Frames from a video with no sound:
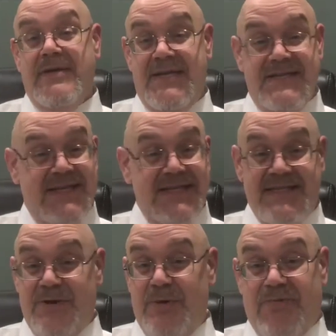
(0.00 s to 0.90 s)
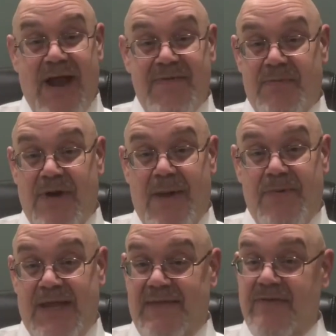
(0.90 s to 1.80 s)
is considered private
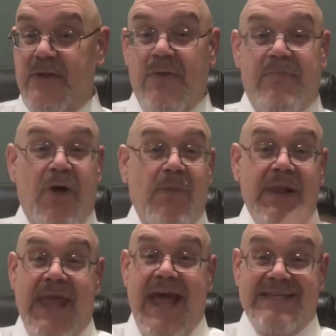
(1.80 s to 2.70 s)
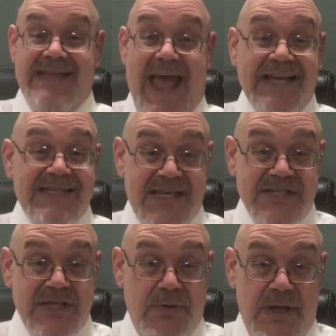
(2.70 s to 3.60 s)
property, even though the public has
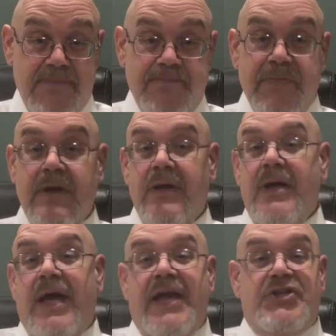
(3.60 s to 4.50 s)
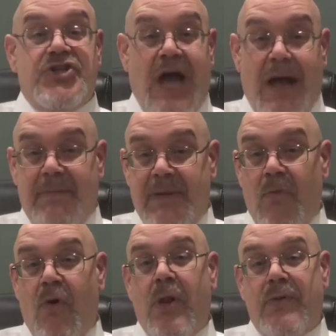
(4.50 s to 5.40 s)
access to it. A shopping
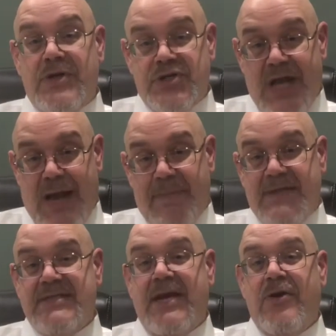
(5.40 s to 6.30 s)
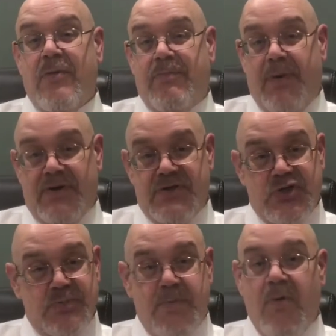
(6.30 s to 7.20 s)
mall or a shopping center, a
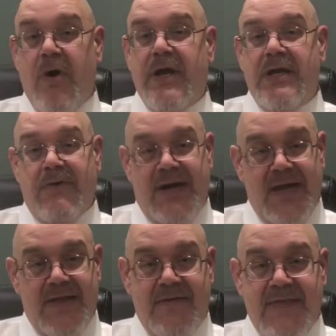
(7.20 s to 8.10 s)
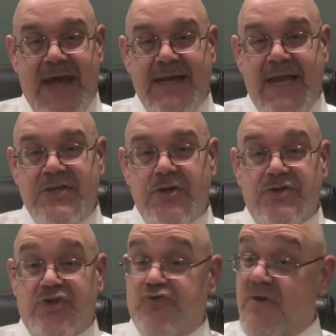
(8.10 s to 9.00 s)
supermarket or anything of that nature, a
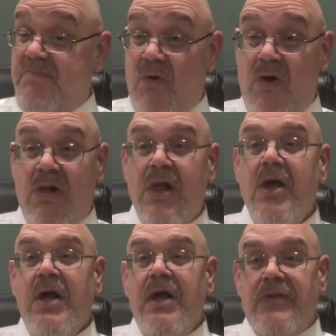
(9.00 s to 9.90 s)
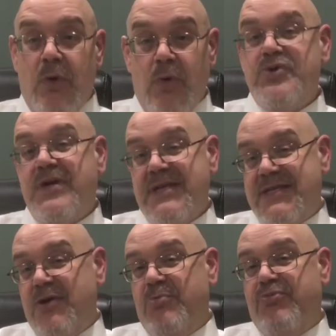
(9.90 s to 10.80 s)
strip mall, those are
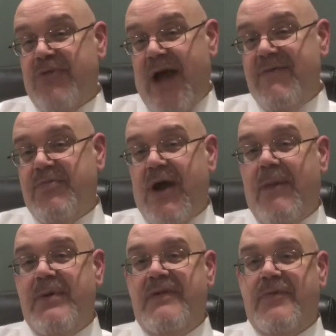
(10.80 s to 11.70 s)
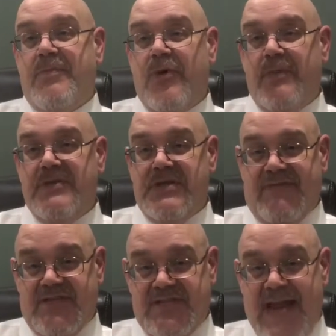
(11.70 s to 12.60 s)
considered private property for purposes
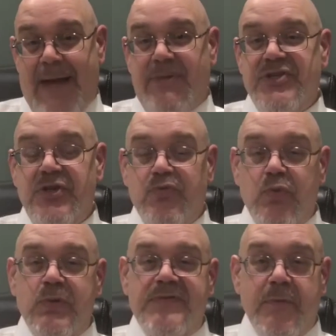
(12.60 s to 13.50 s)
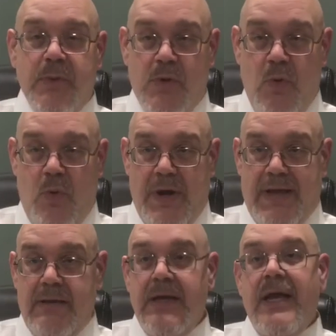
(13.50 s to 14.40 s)
of establishing rules for recording.
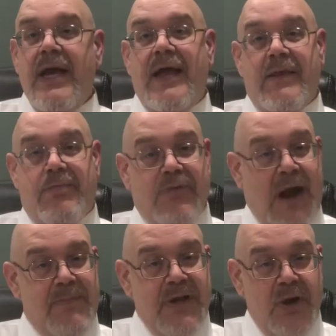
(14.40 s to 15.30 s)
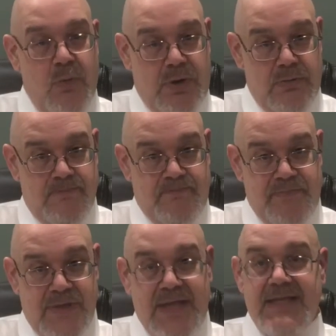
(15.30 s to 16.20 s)
And the property owner
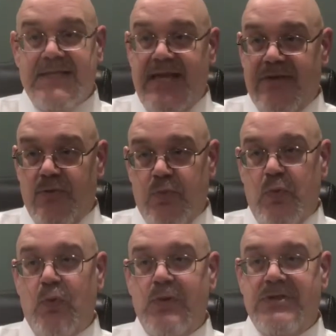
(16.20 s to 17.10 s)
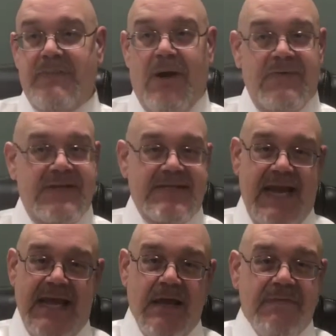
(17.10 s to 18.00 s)
can set the rules about the
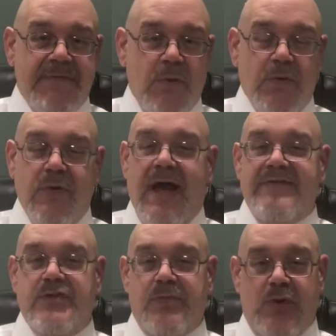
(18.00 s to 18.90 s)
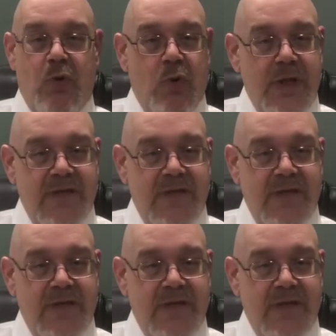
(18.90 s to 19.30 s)
taking of photographs, the recording